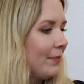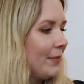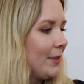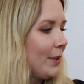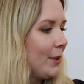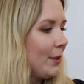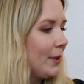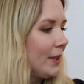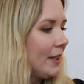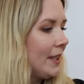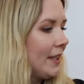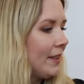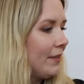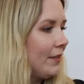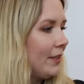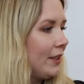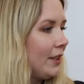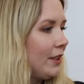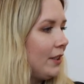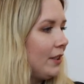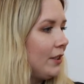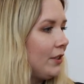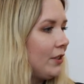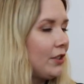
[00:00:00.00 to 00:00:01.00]
You can have
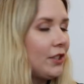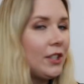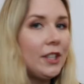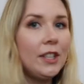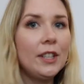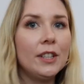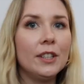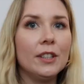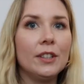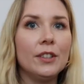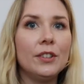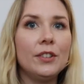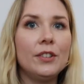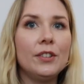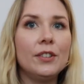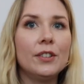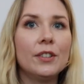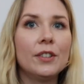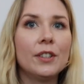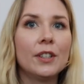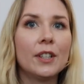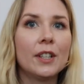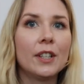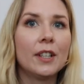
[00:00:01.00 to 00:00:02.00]
it. It's cheese.
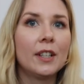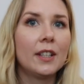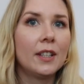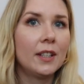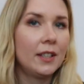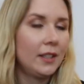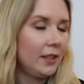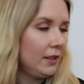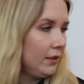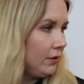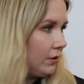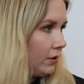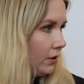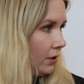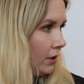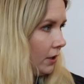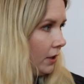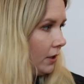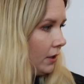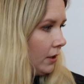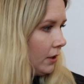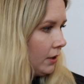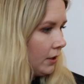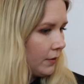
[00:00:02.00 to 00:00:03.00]
It's
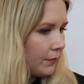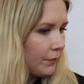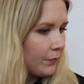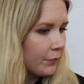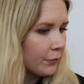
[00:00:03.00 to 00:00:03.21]
cheese.